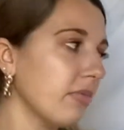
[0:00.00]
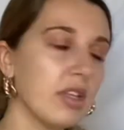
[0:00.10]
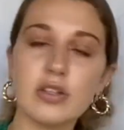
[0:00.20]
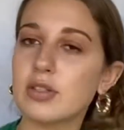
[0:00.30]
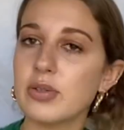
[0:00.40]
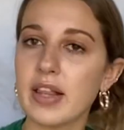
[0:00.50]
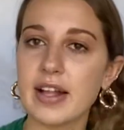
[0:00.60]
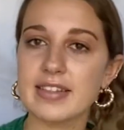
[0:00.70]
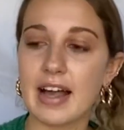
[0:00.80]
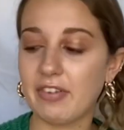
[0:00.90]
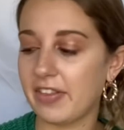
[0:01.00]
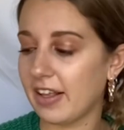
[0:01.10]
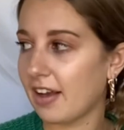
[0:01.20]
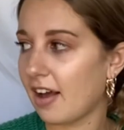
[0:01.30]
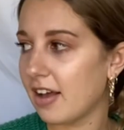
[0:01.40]
So yeah, that's everything,
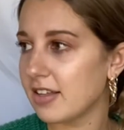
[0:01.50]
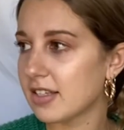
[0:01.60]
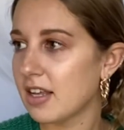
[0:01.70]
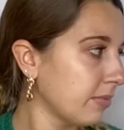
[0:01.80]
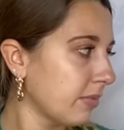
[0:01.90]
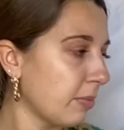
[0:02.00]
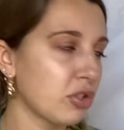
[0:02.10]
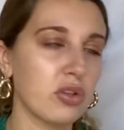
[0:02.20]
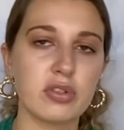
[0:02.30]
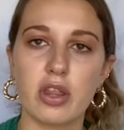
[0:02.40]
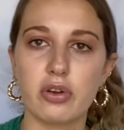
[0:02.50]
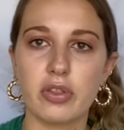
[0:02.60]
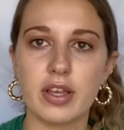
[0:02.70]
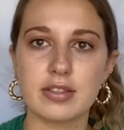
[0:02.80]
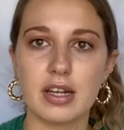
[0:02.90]
guys. I'm sure there's other things
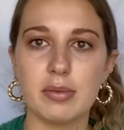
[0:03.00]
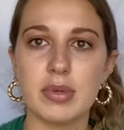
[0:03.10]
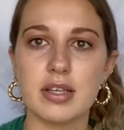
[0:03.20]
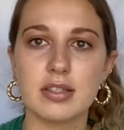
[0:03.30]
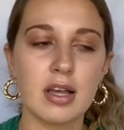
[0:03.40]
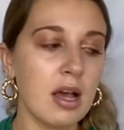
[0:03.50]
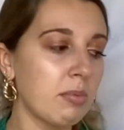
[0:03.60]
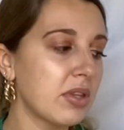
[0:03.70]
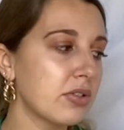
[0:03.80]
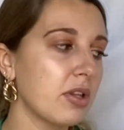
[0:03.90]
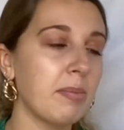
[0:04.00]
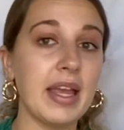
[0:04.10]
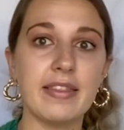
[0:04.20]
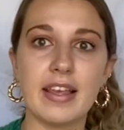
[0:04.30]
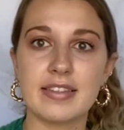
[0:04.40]
that I missed, but these are the main
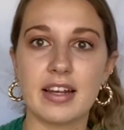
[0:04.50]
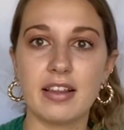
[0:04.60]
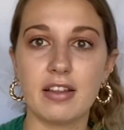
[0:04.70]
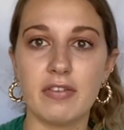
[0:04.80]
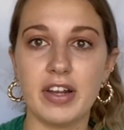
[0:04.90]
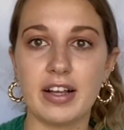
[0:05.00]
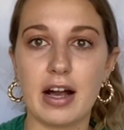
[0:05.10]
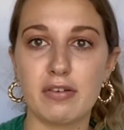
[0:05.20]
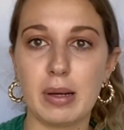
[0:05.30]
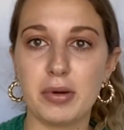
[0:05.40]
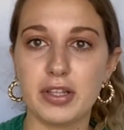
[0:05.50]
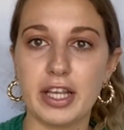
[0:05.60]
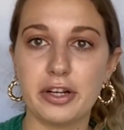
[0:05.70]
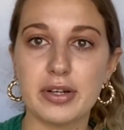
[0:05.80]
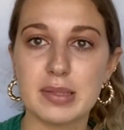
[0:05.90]
things that I love and I got for my birthday and
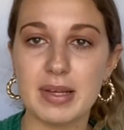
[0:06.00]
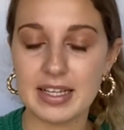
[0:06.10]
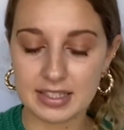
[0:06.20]
Christmas.